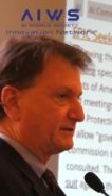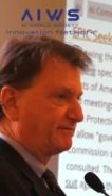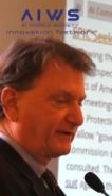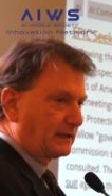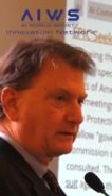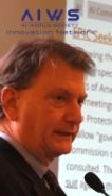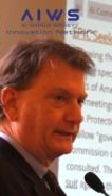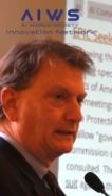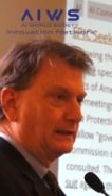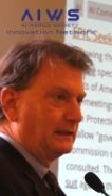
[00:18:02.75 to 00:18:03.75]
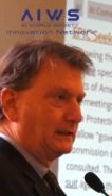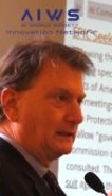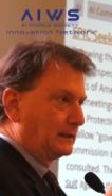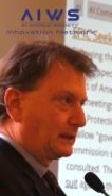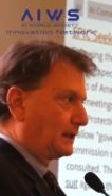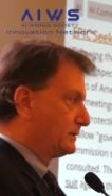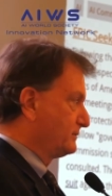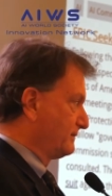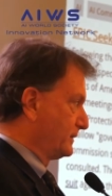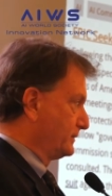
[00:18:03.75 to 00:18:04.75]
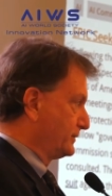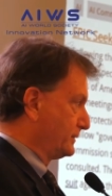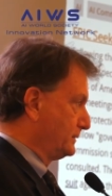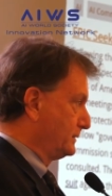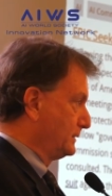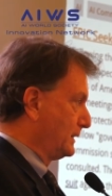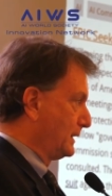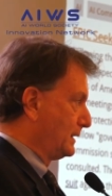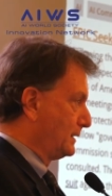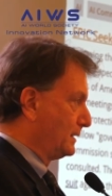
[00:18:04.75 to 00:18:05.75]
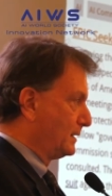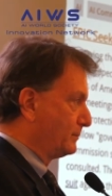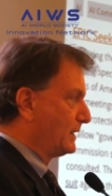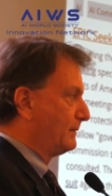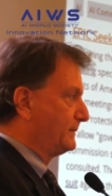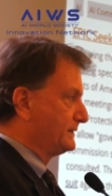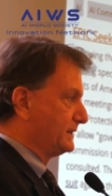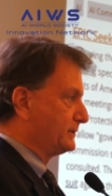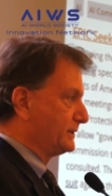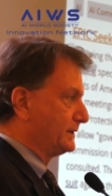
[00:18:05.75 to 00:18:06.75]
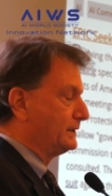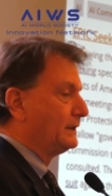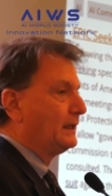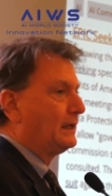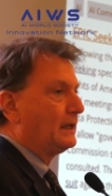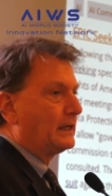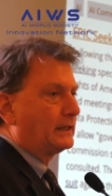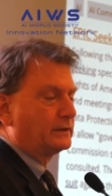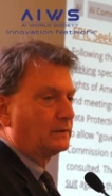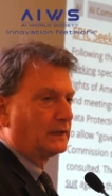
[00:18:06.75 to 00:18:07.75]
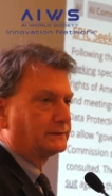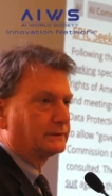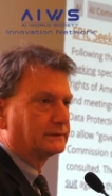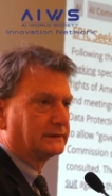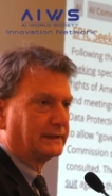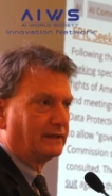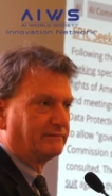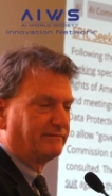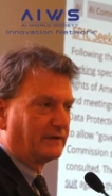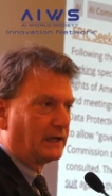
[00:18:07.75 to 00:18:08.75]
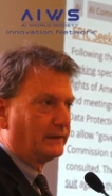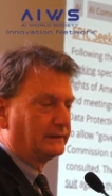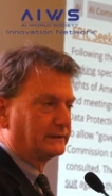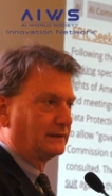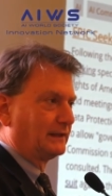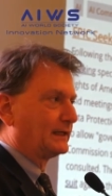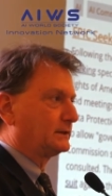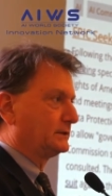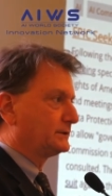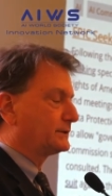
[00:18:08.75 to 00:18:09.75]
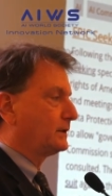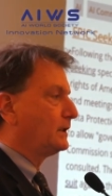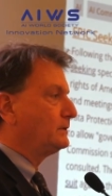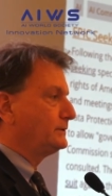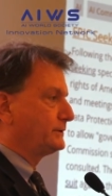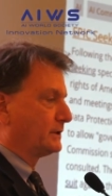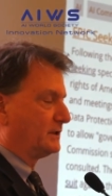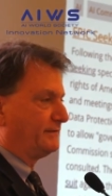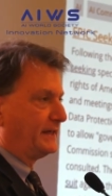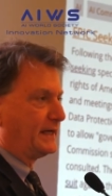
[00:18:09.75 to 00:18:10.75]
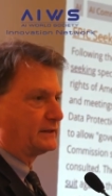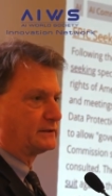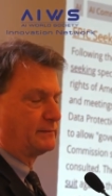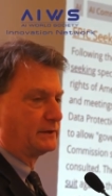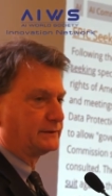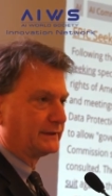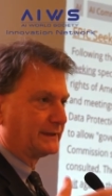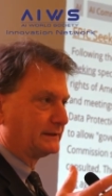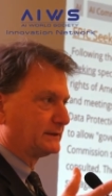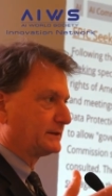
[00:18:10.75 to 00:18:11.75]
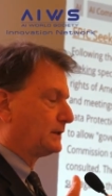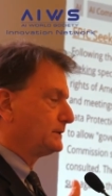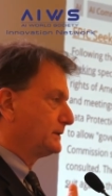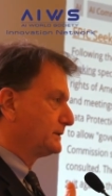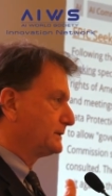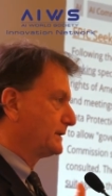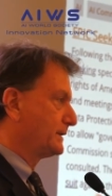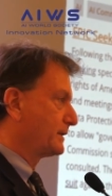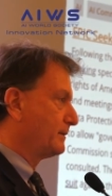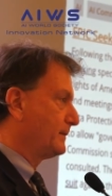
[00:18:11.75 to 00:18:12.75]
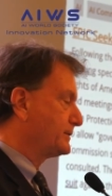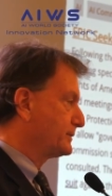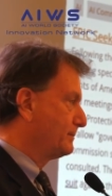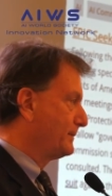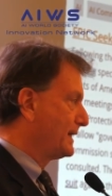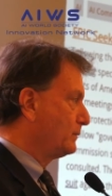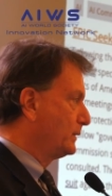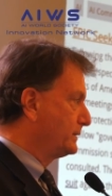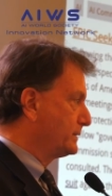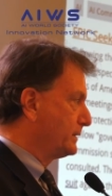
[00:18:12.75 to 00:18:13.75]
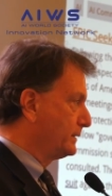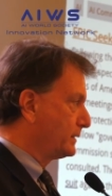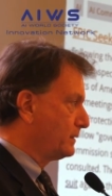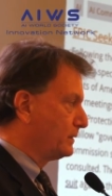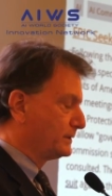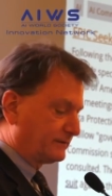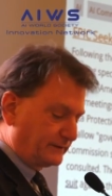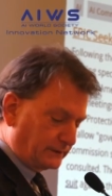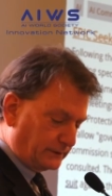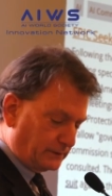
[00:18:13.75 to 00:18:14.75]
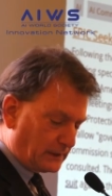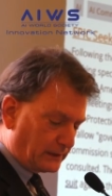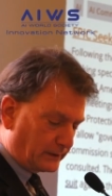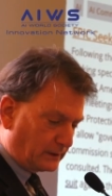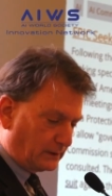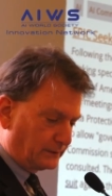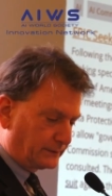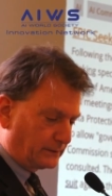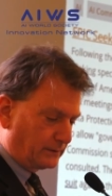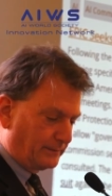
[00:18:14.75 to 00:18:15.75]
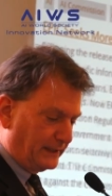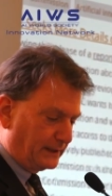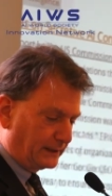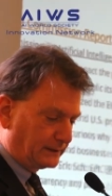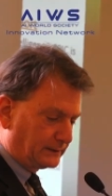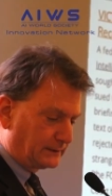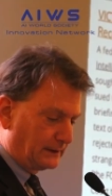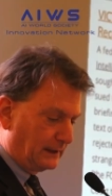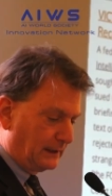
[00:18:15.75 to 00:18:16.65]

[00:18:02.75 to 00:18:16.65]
a very controversial uh, uh, proposition. And you also see a very select disclosure of the experts and consultants that the Commission met with during the course of its 200 closed-door meetings.